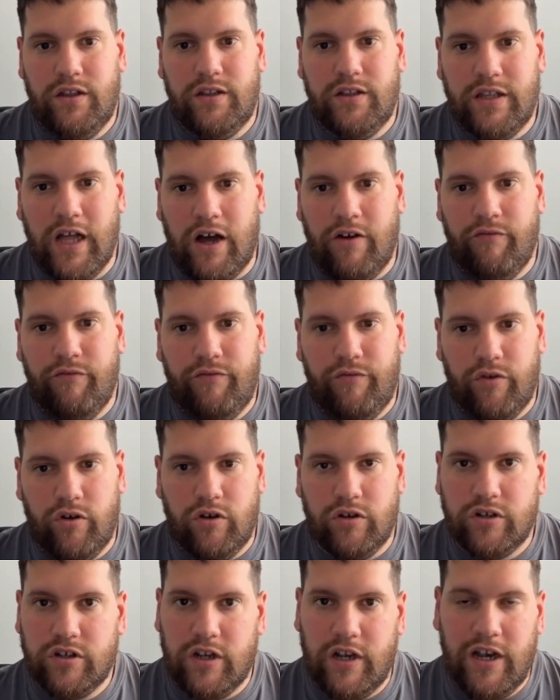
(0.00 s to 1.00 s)

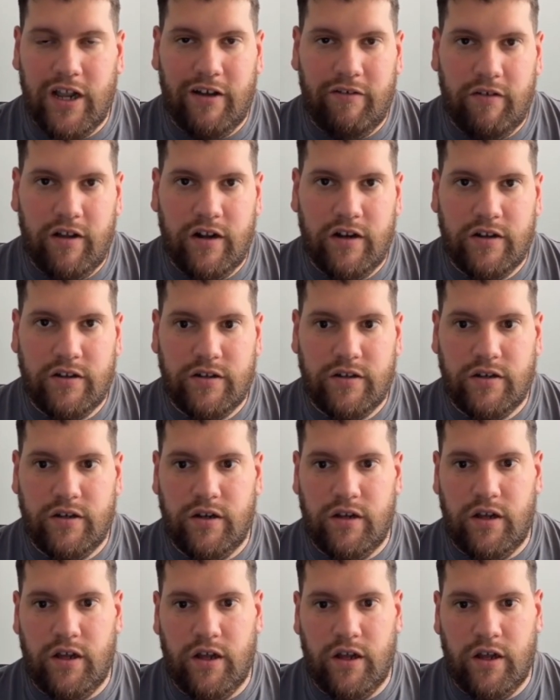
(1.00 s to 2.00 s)
downforce levels
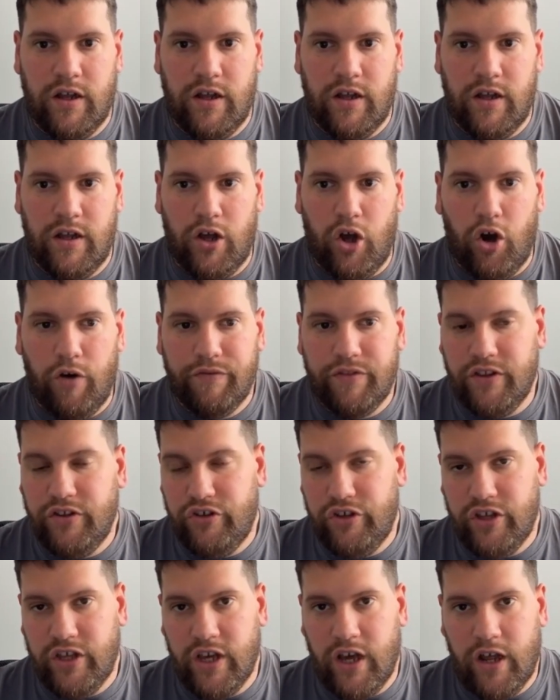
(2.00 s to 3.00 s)
of the
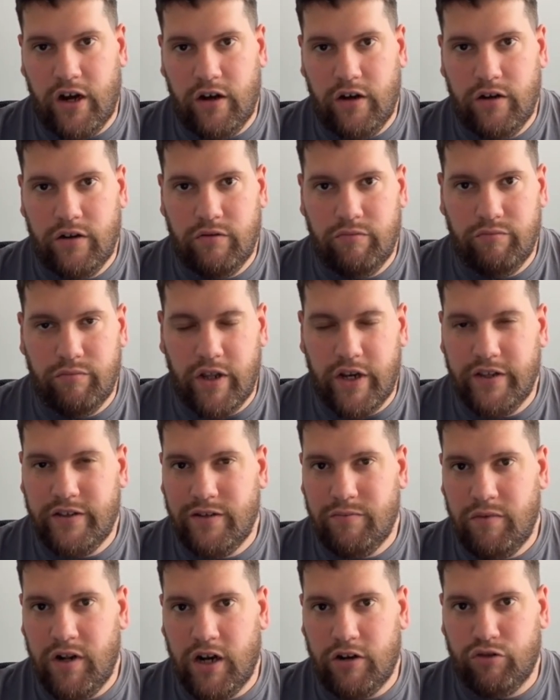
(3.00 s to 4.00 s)
gear, very
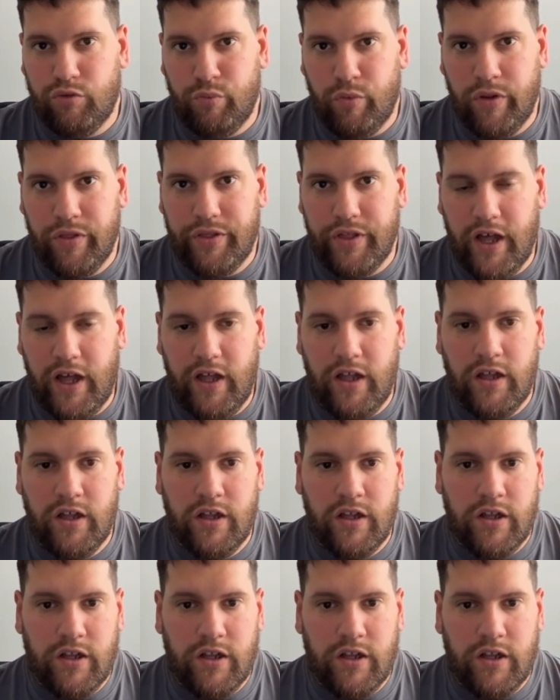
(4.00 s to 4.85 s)
similar to Monza.